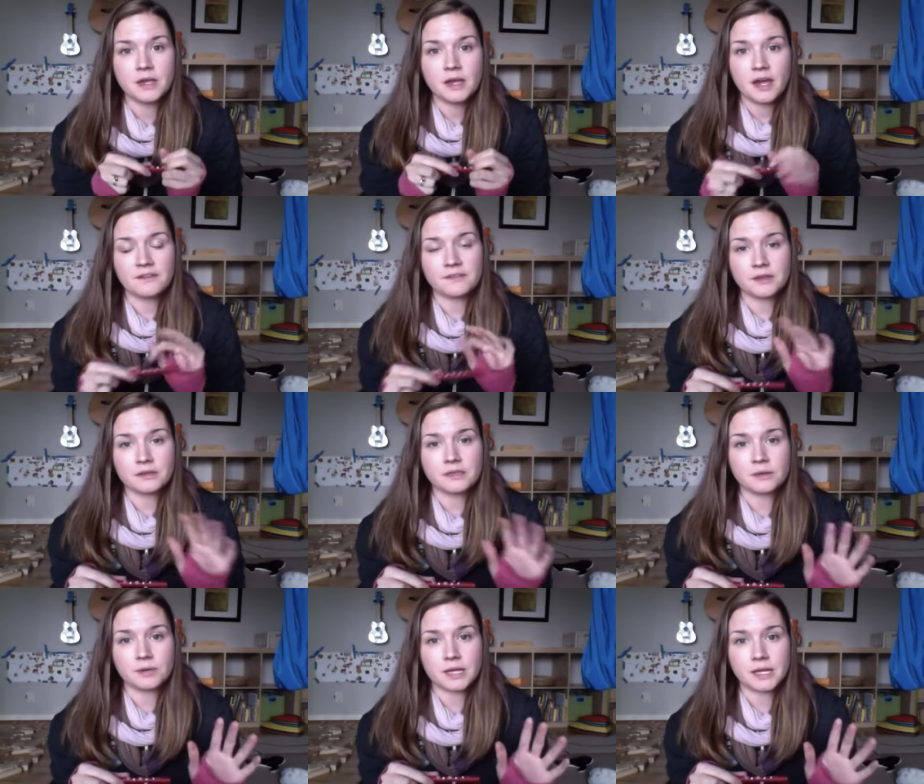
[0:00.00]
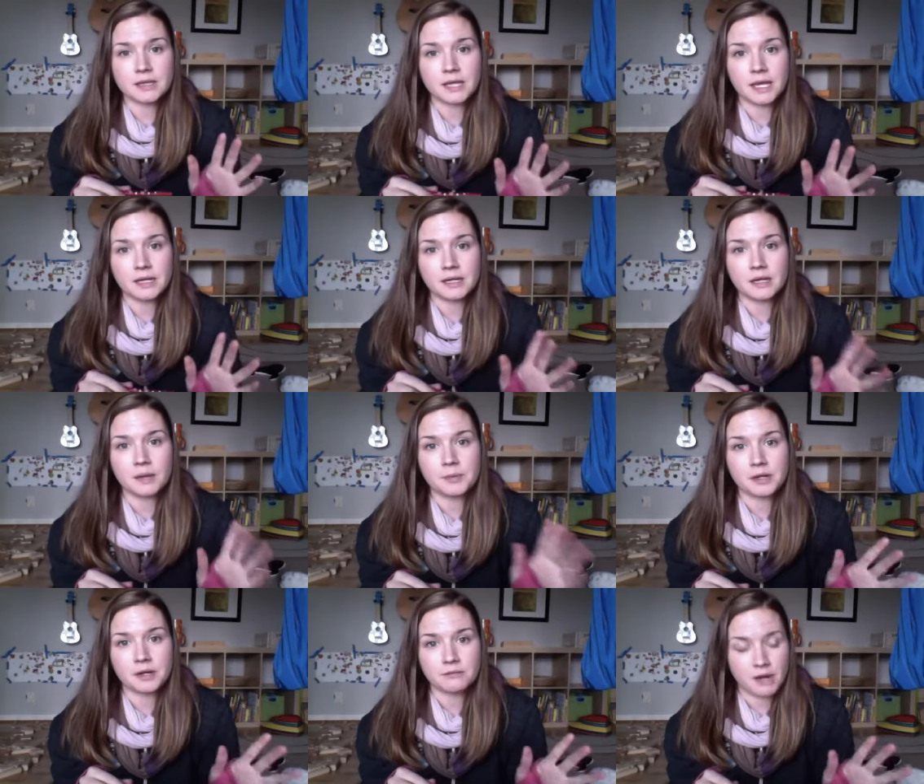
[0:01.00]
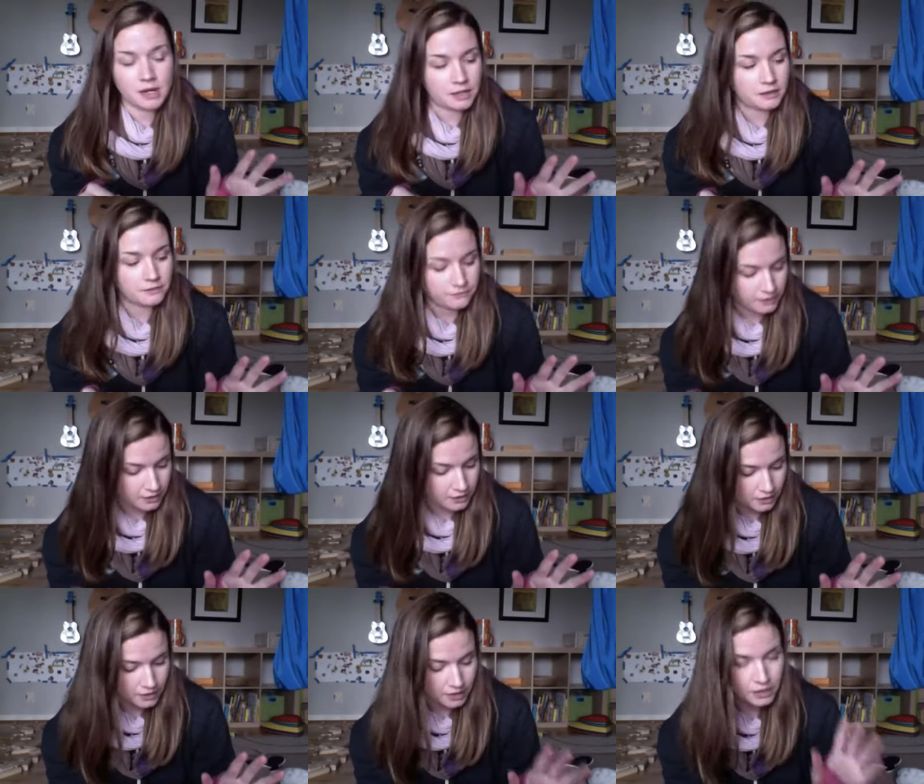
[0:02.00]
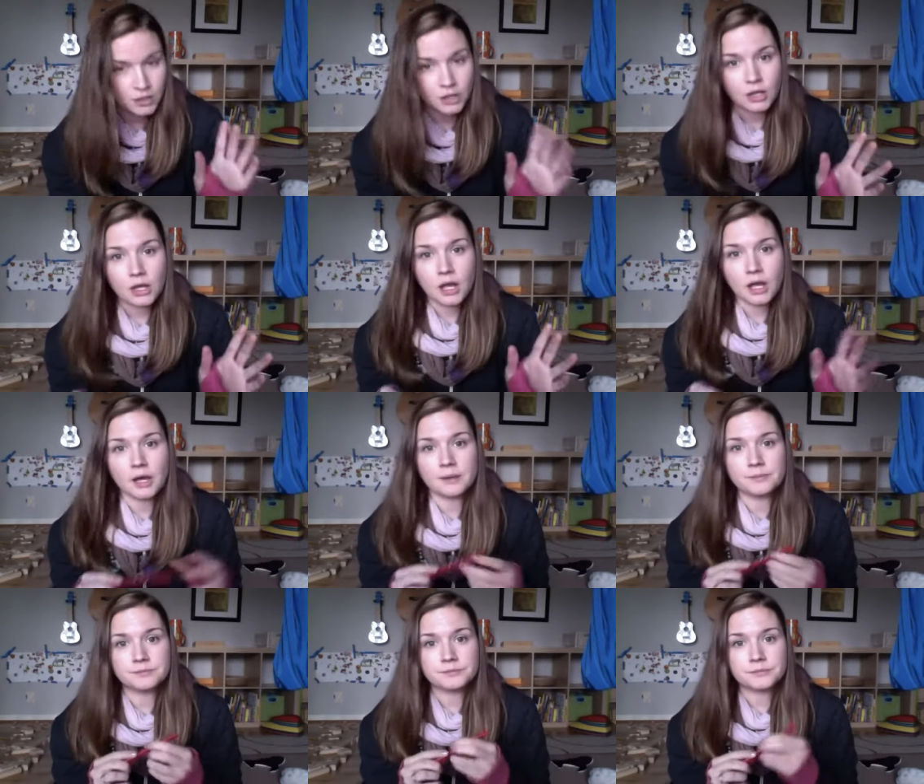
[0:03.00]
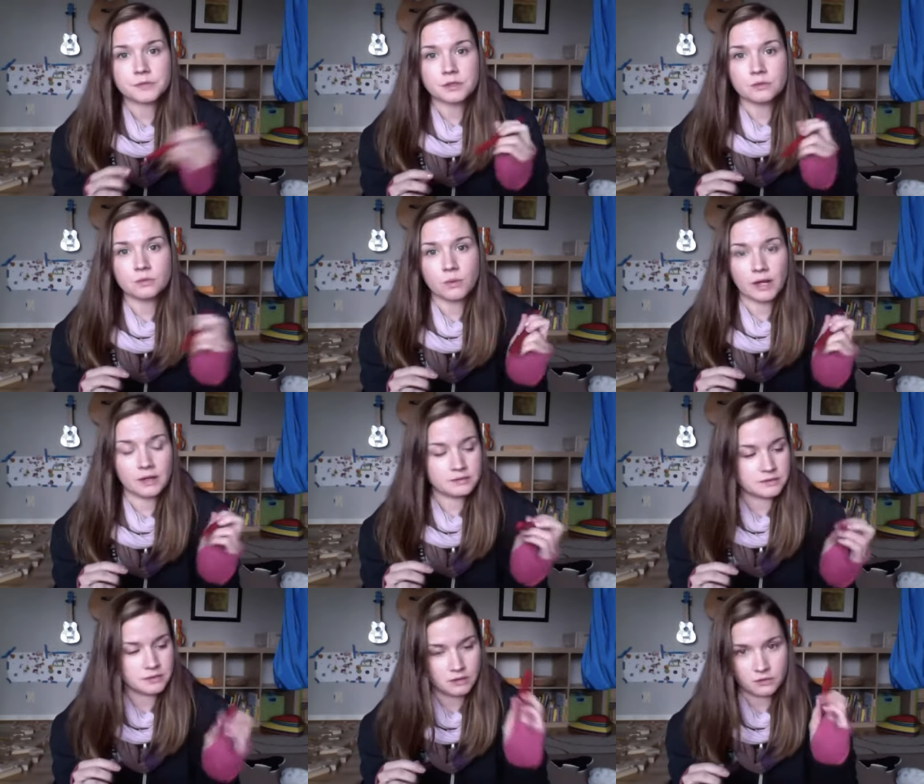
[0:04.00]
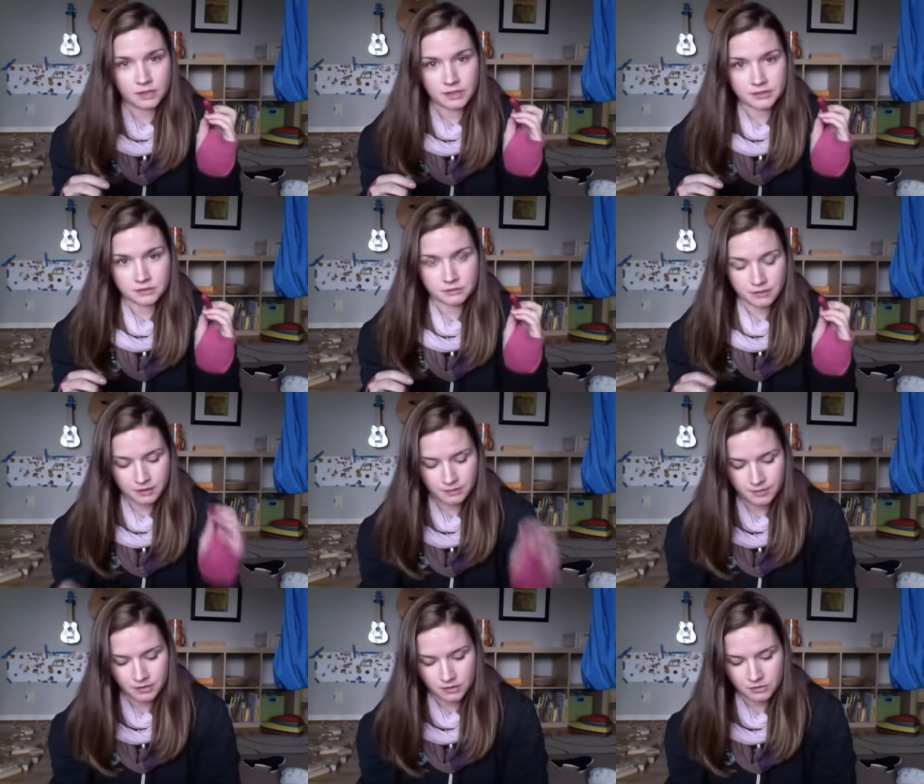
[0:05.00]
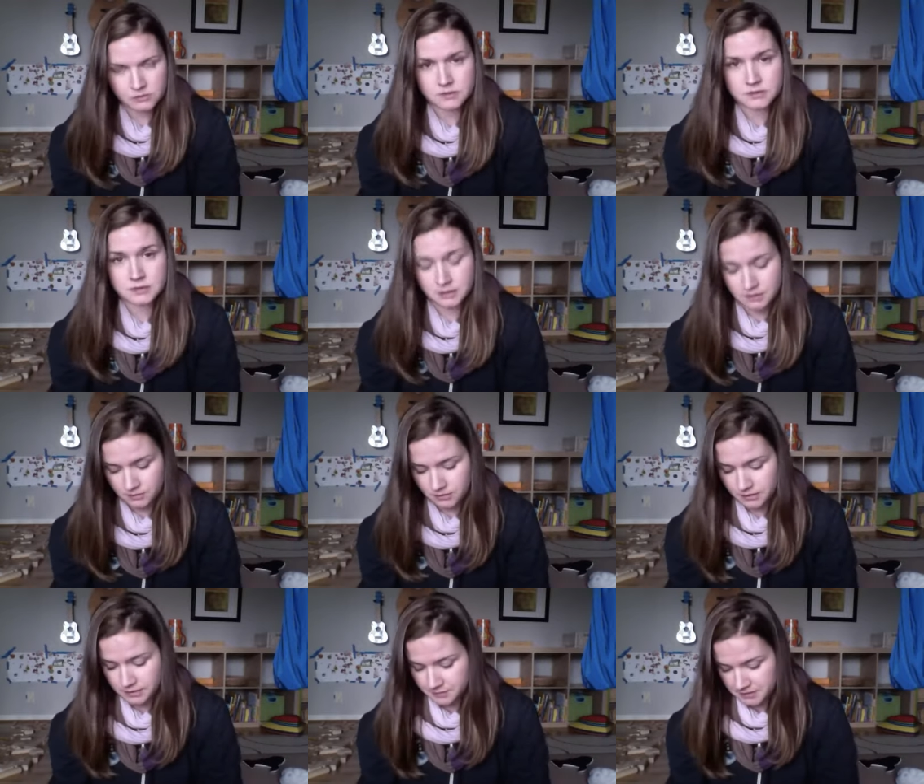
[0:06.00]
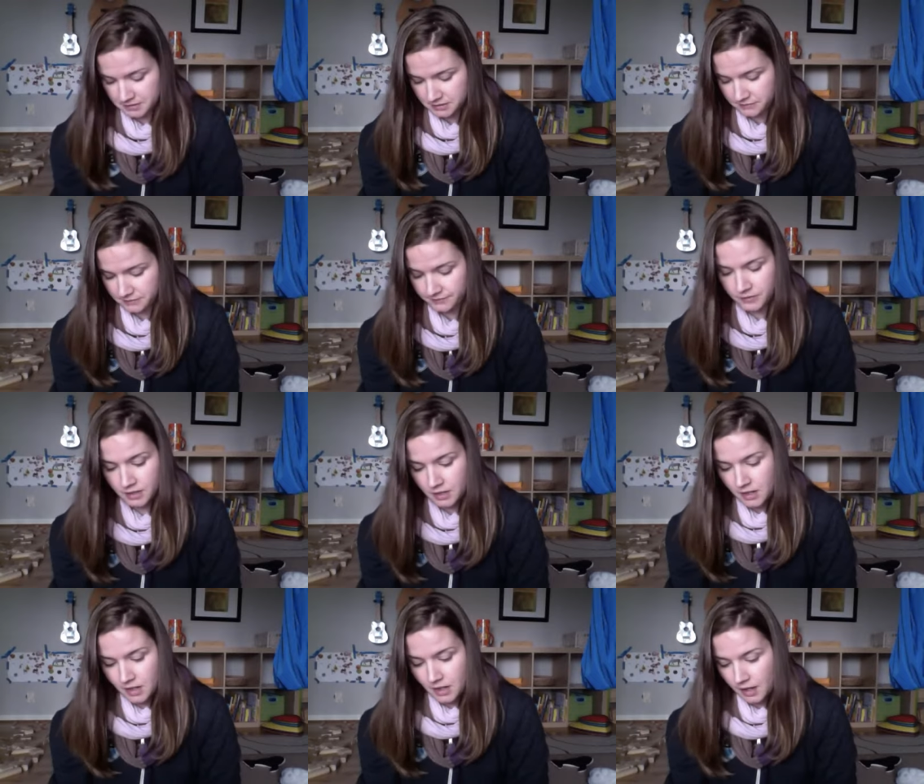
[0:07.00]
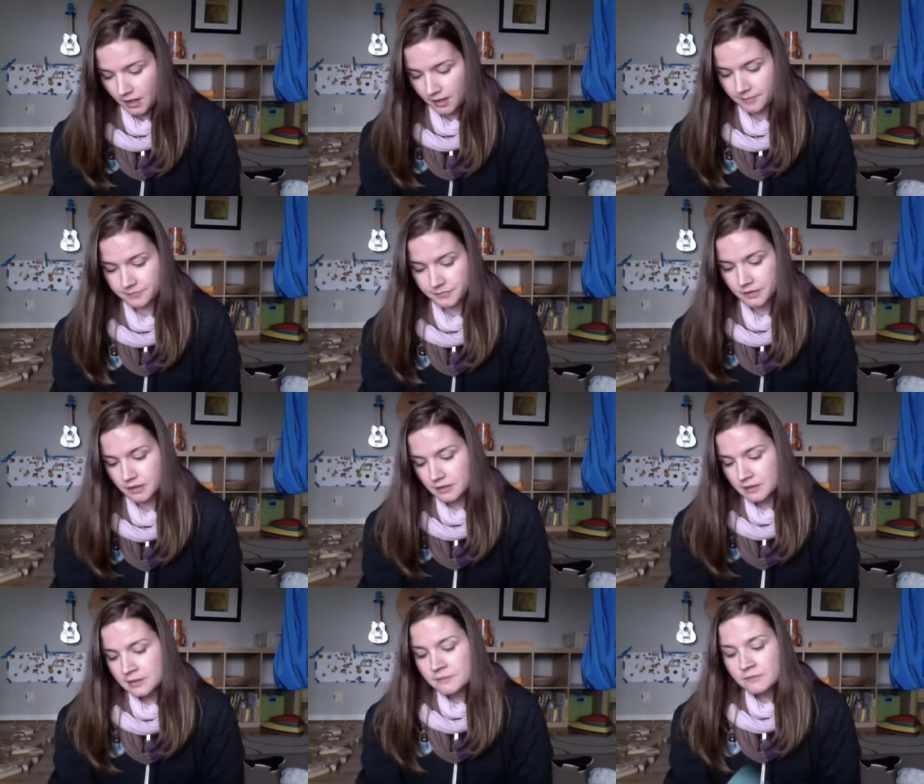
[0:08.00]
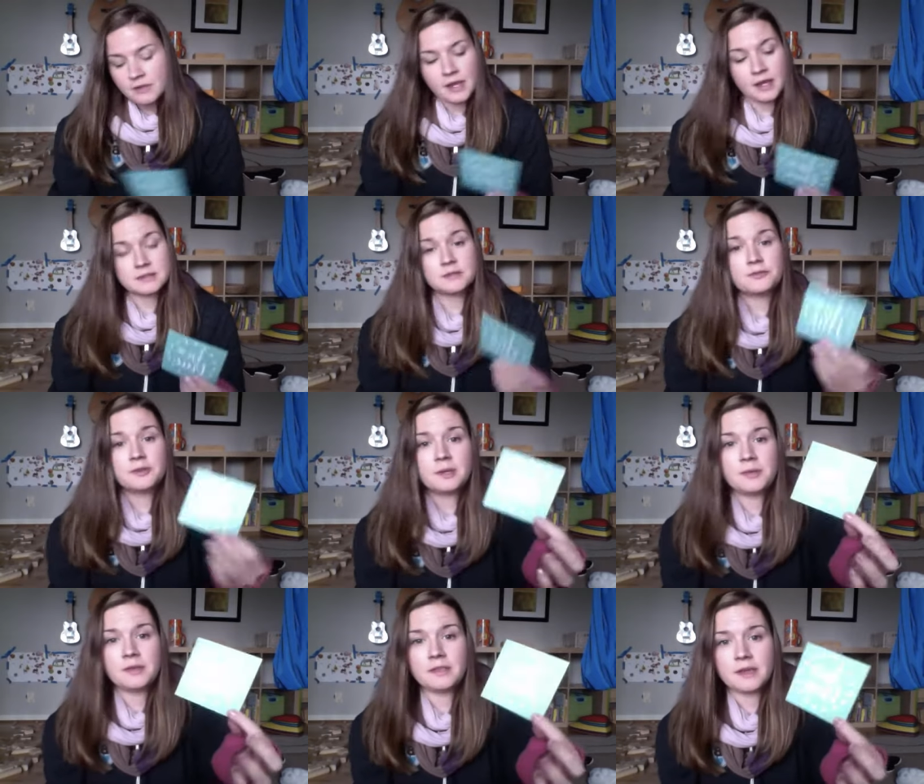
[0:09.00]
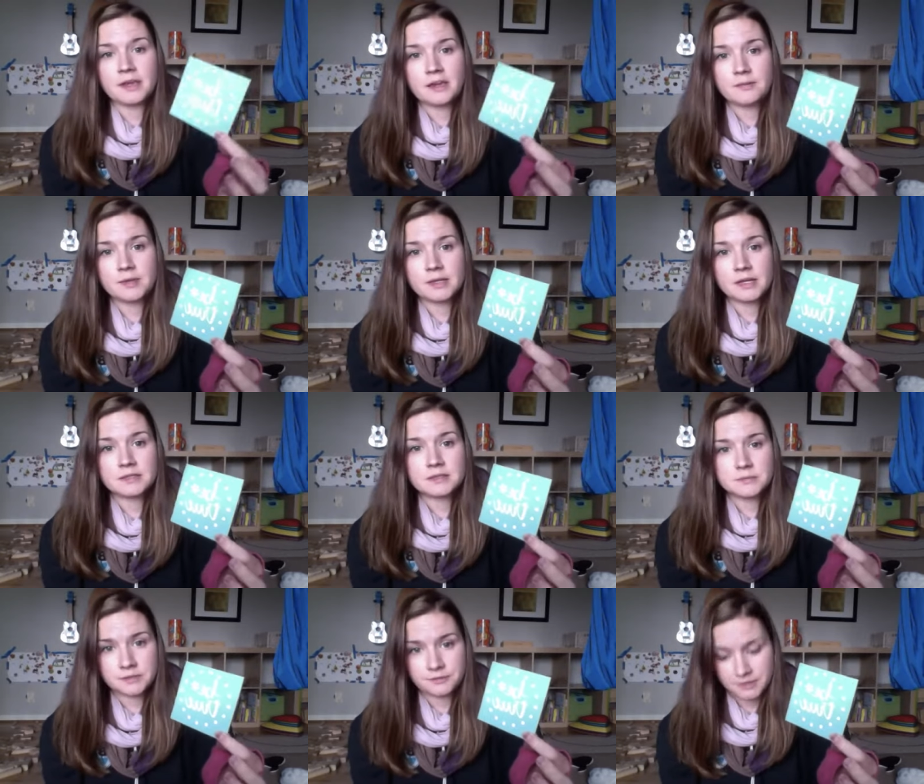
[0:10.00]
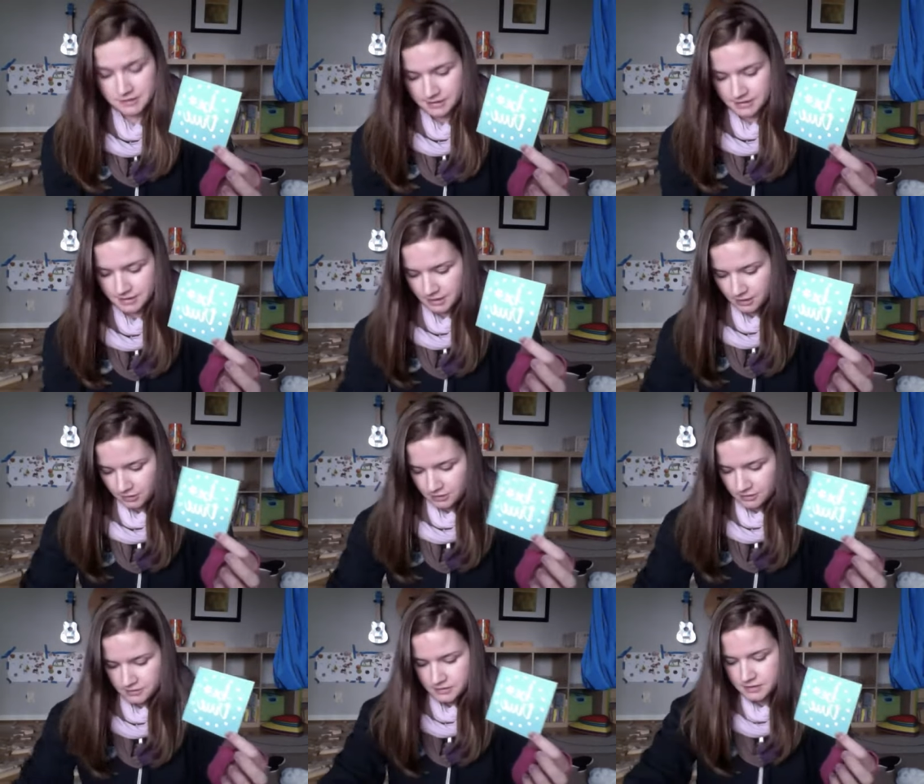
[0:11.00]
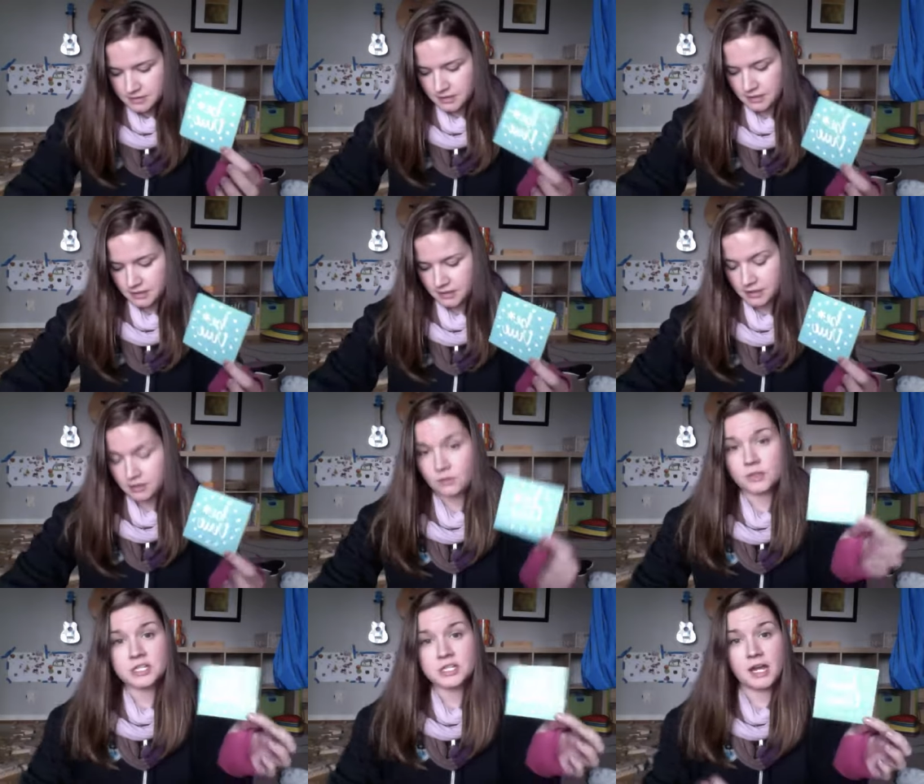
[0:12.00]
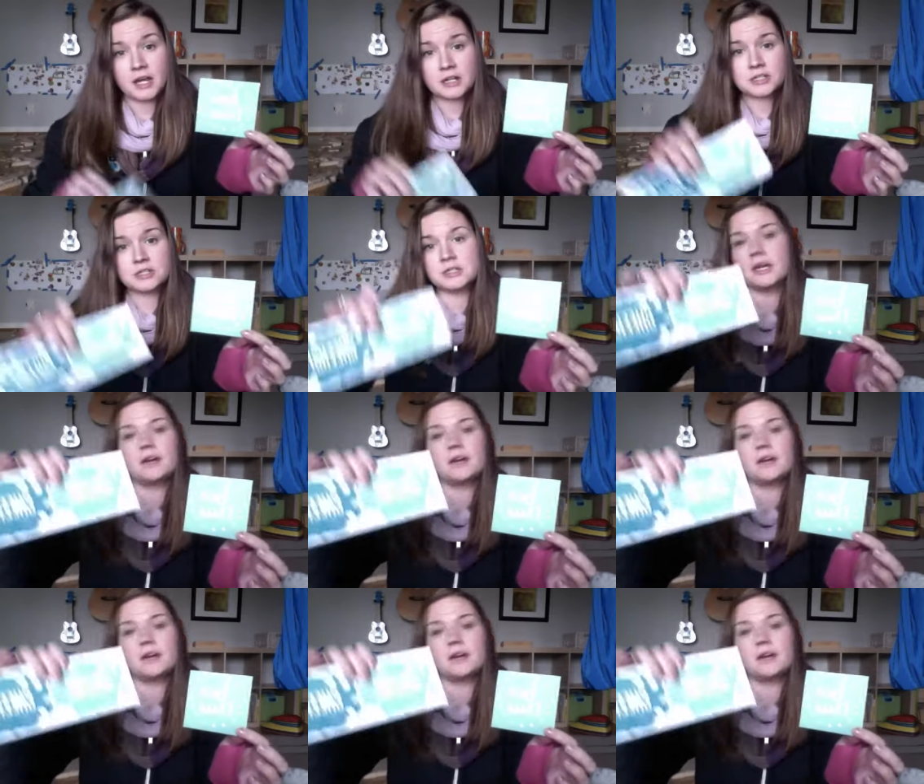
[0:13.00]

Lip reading: I felt like they were like lightening up and not writing very well. So I don't recommend those. They were expensive. As a freebie, they gave me like some different stickers in here, which I actually have